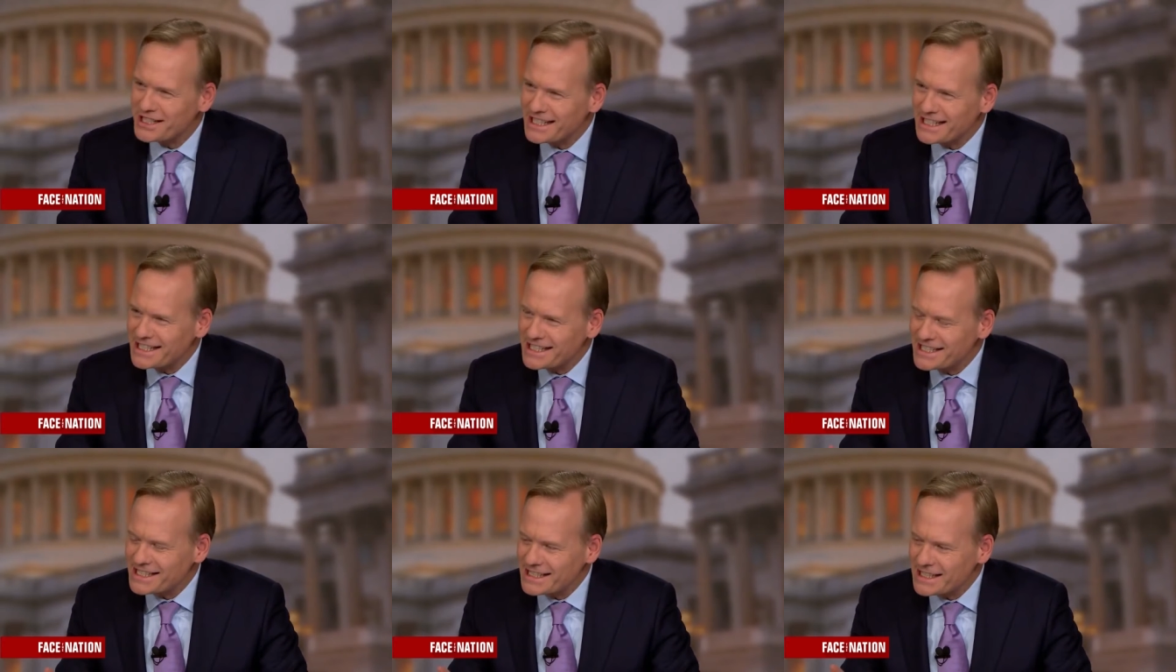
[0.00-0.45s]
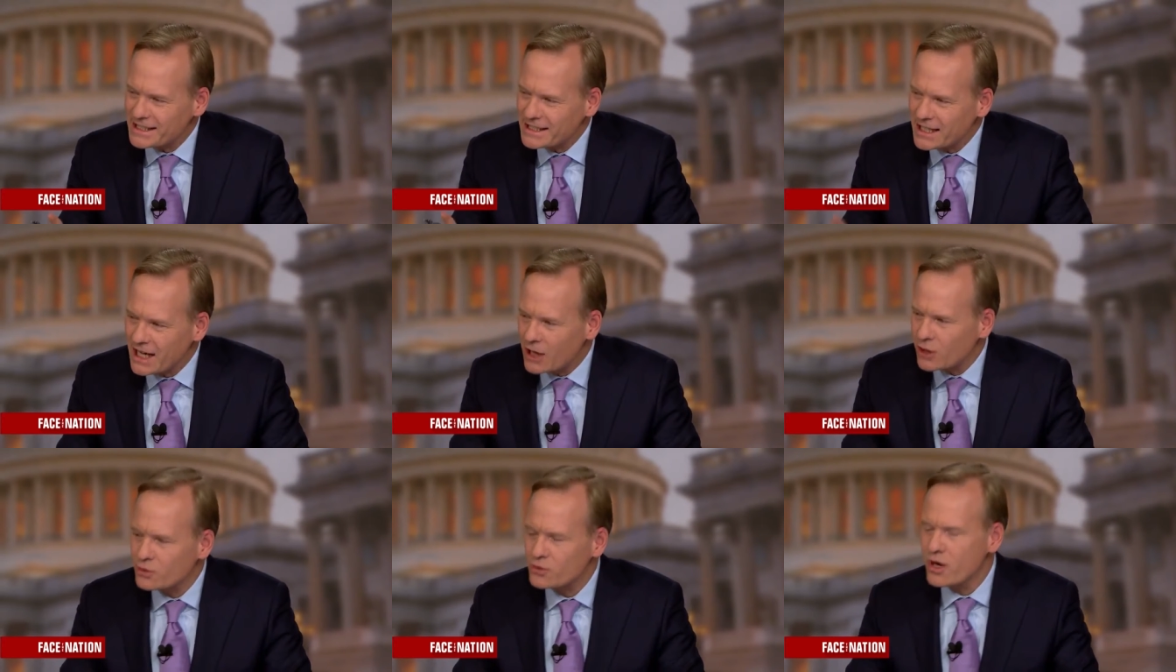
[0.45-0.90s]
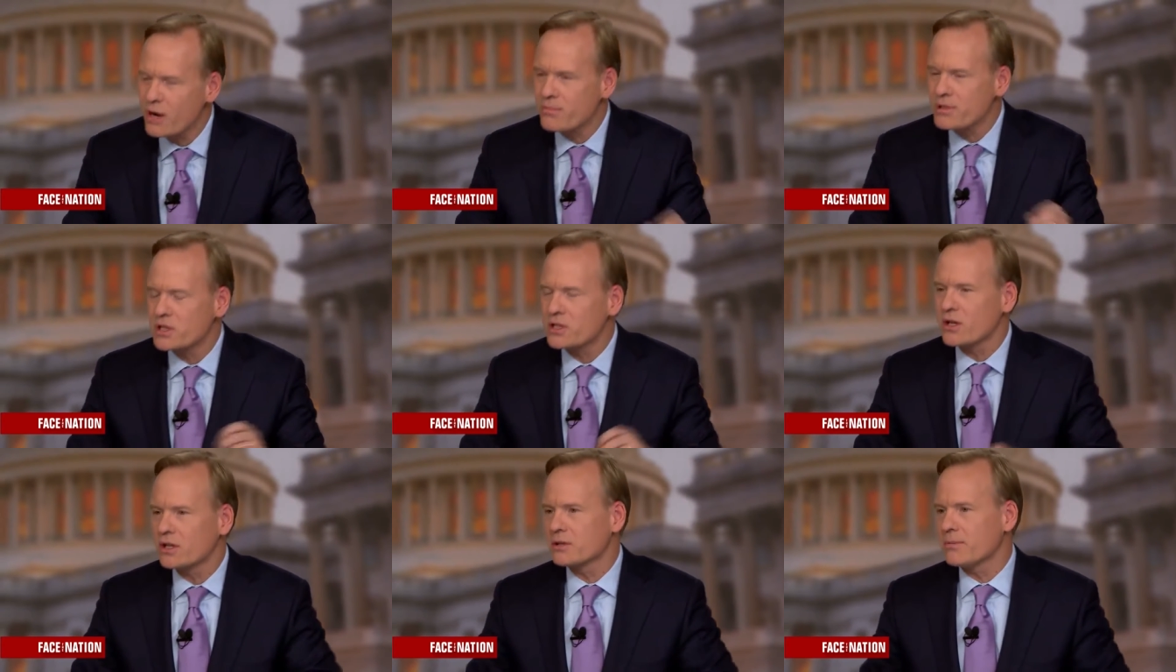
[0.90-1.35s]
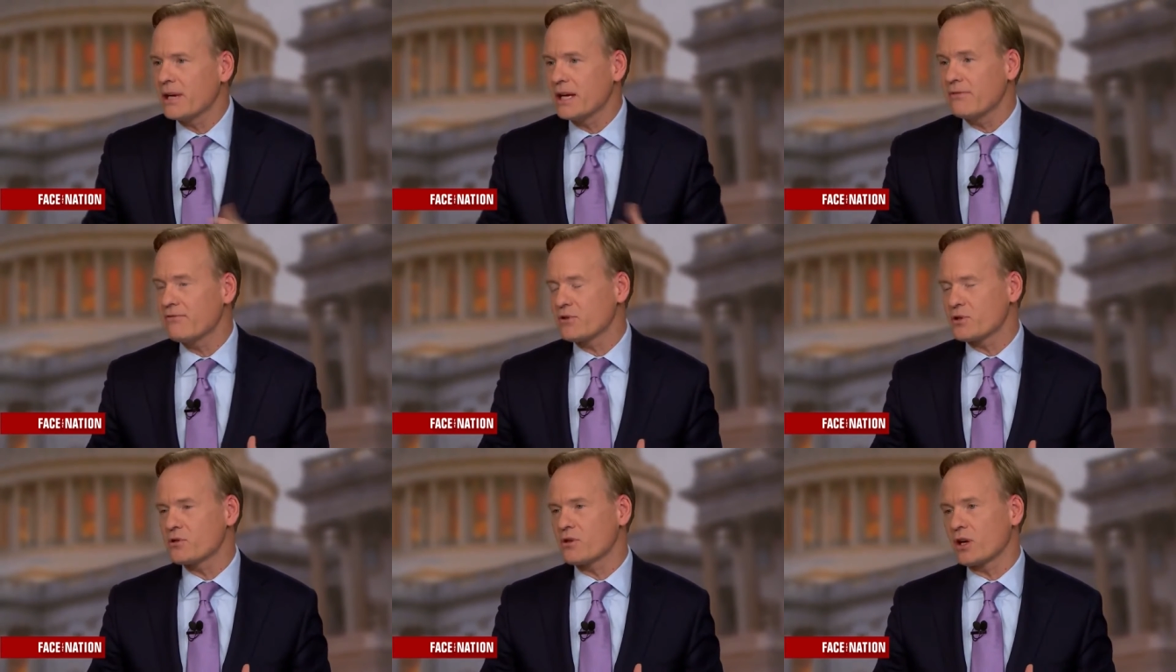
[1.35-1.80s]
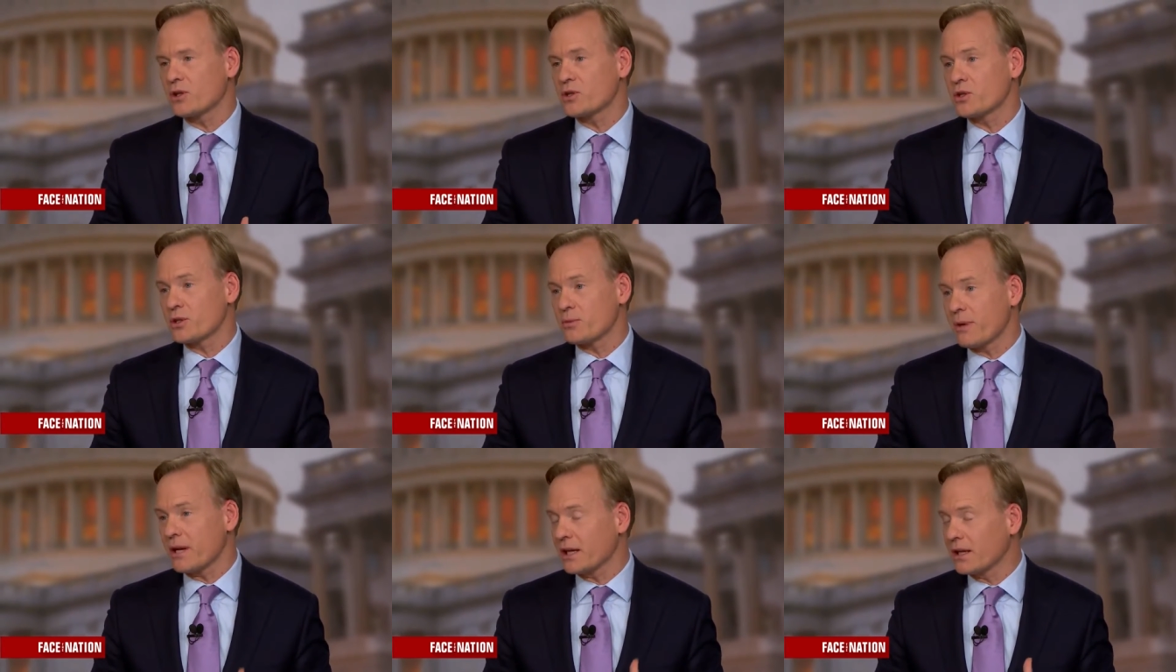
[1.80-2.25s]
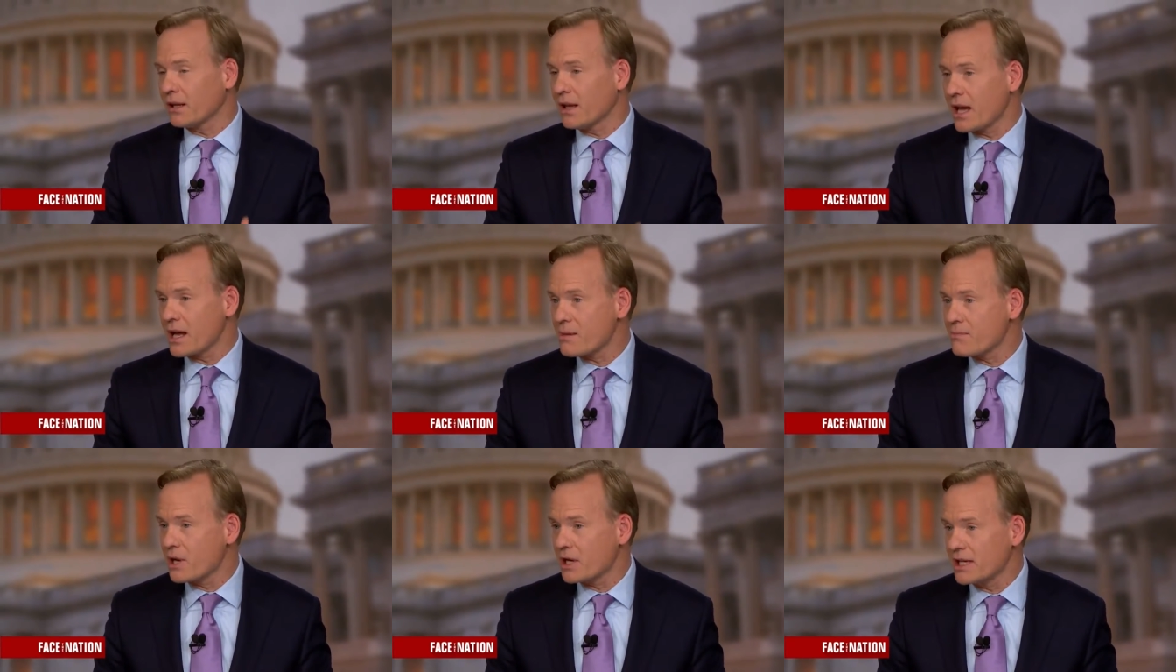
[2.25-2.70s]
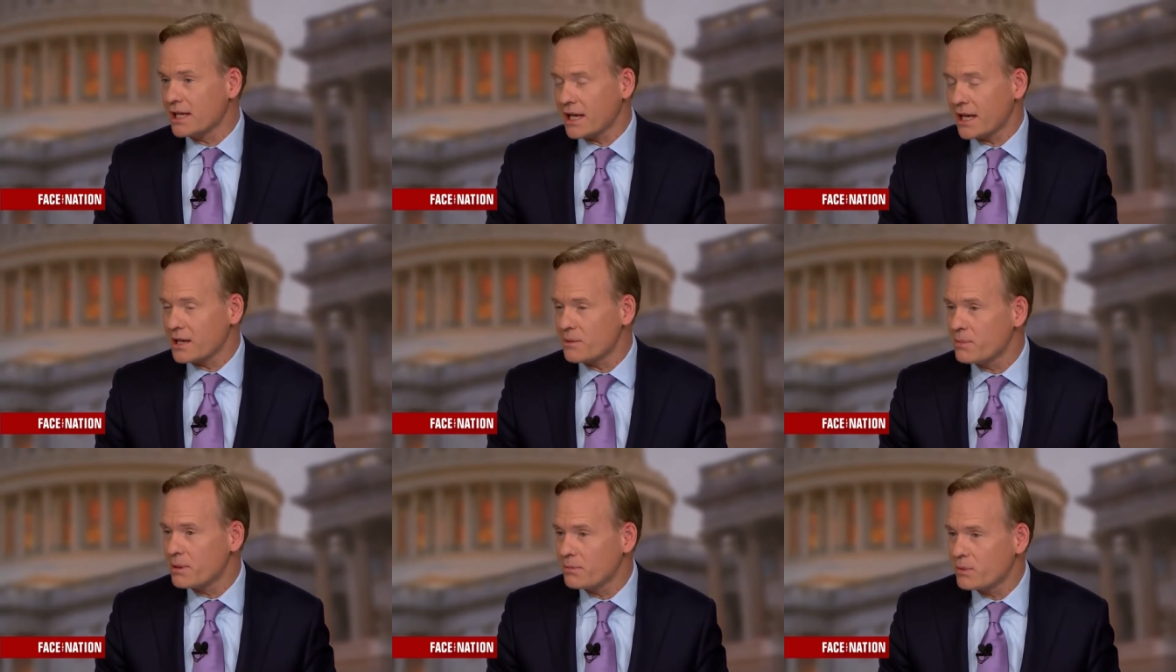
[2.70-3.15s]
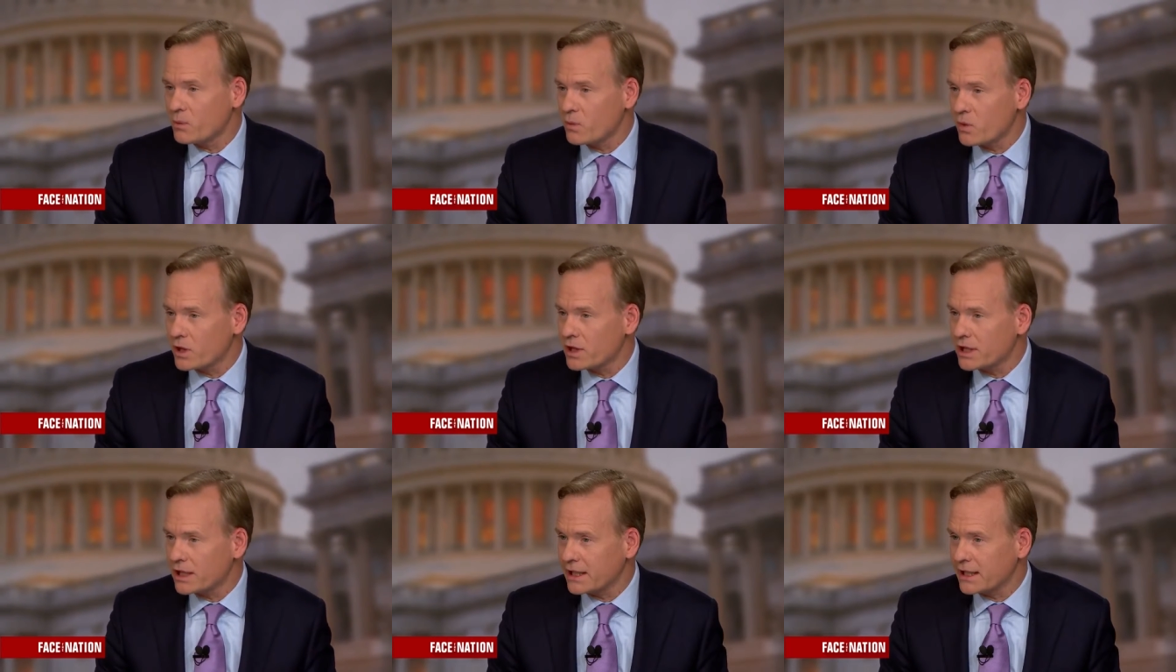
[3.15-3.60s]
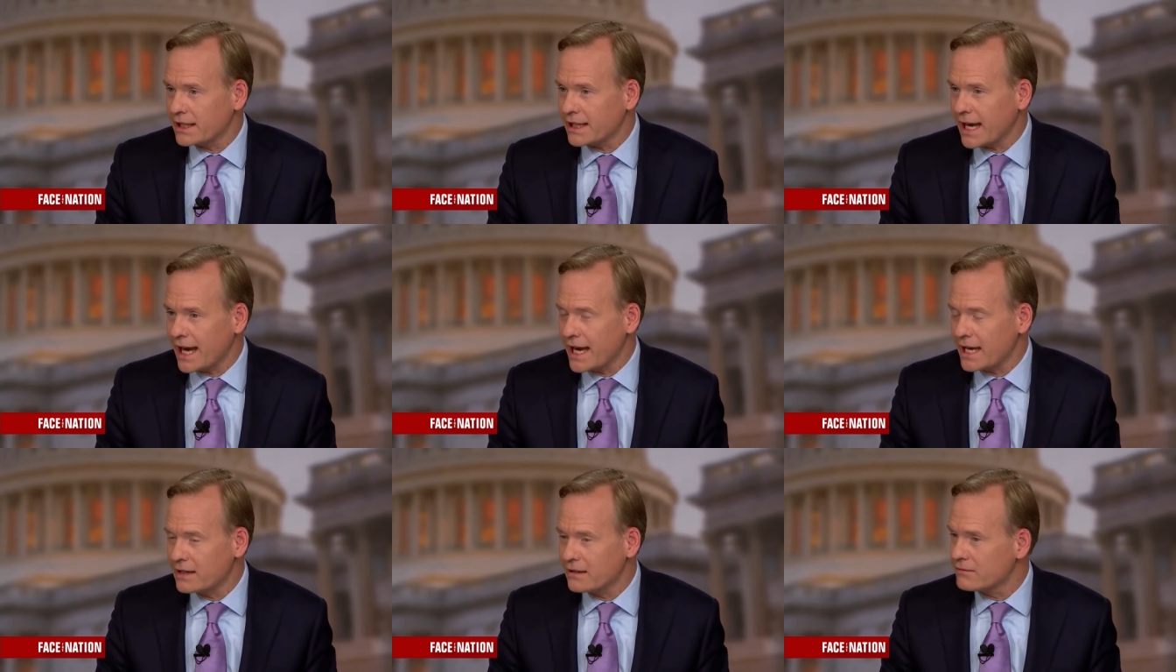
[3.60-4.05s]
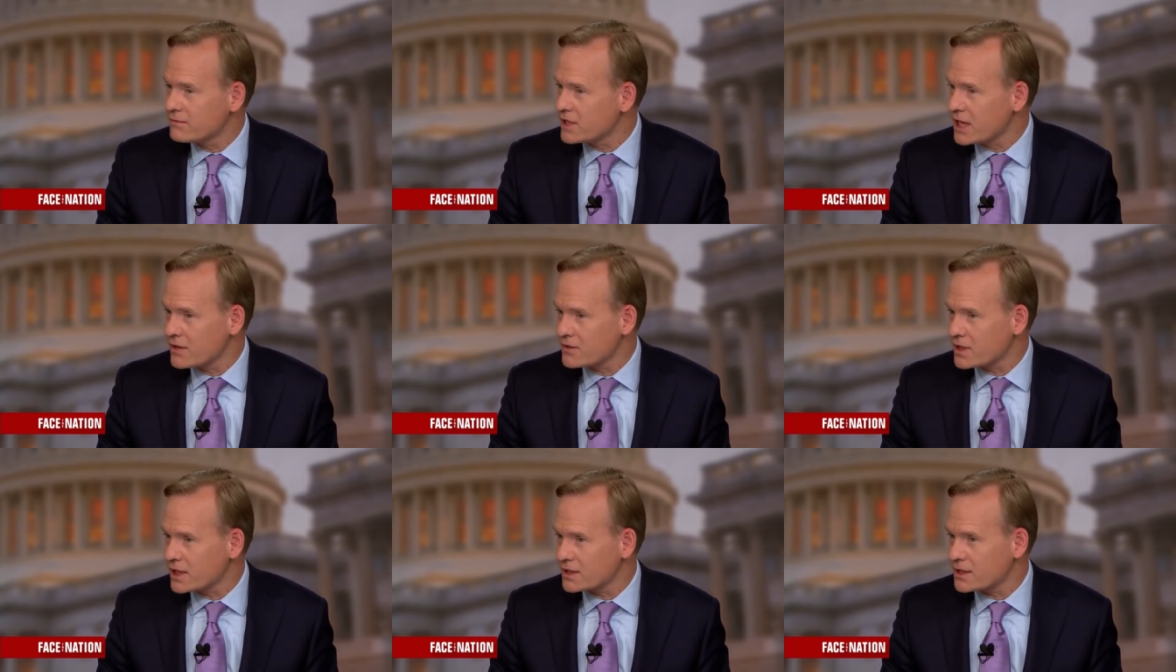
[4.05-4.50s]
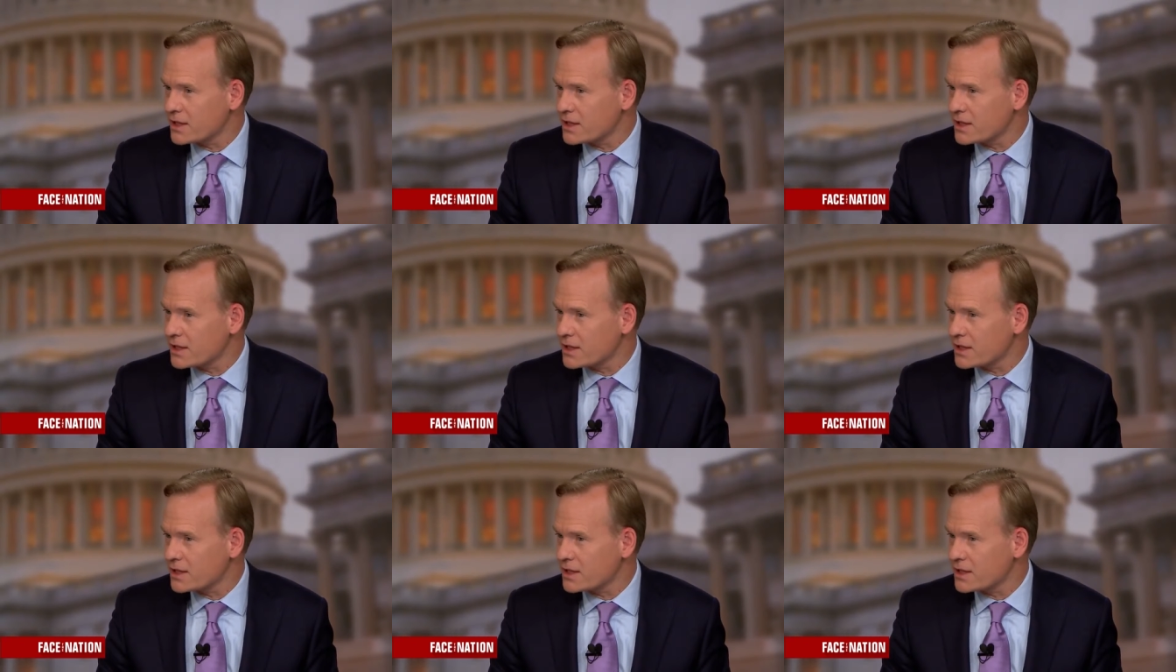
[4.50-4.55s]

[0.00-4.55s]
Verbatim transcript: is Donald Trump has talked about infrastructure, spending a lot of money, getting people working again. Sounds like